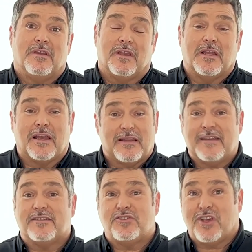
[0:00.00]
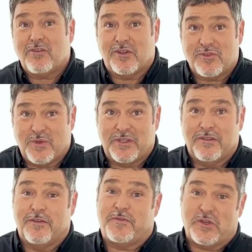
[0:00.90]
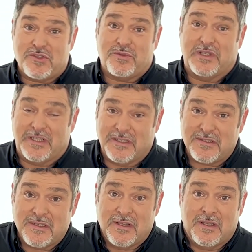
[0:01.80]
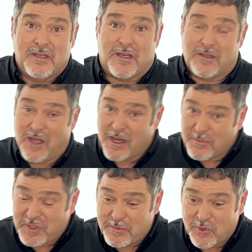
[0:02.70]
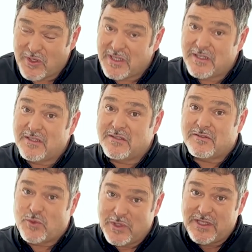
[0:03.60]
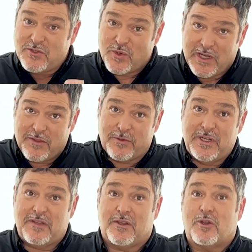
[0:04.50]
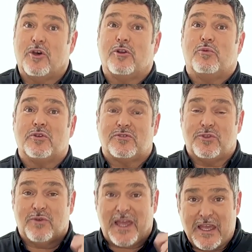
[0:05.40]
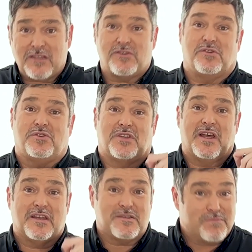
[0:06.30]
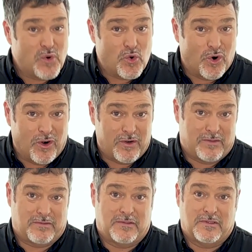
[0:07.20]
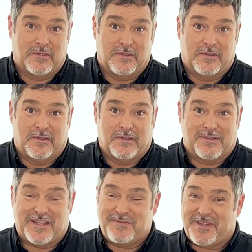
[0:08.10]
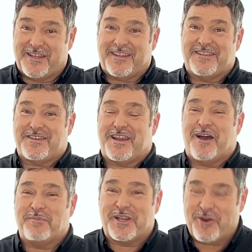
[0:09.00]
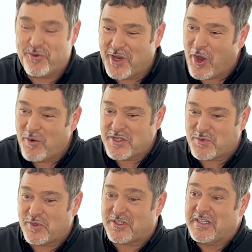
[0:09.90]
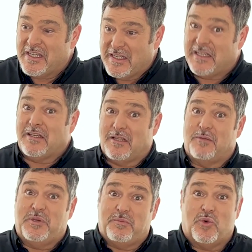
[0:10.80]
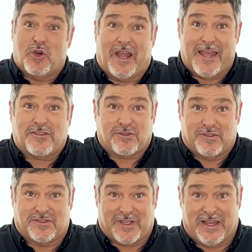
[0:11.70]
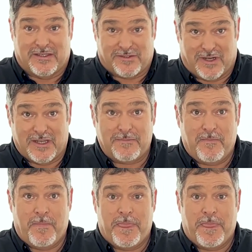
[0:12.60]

and I'd like to share those with you. The first one is, a lot of people in twenty twenty-three, they're going to want to exercise more. Seems like that's a common goal. We always want to get a little bit more exercise, right?